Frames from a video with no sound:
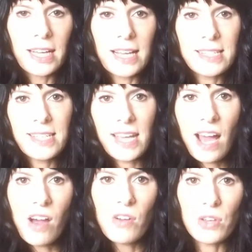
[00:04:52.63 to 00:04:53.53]
and see
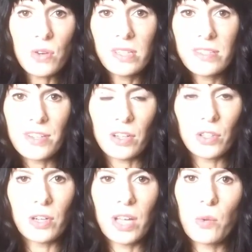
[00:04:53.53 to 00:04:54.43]
how you can
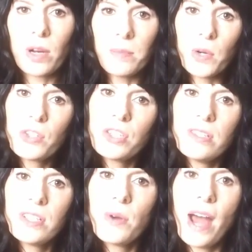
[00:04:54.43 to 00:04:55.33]
start learning what
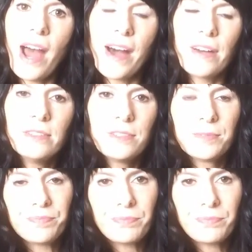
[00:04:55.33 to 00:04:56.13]
emotions you have,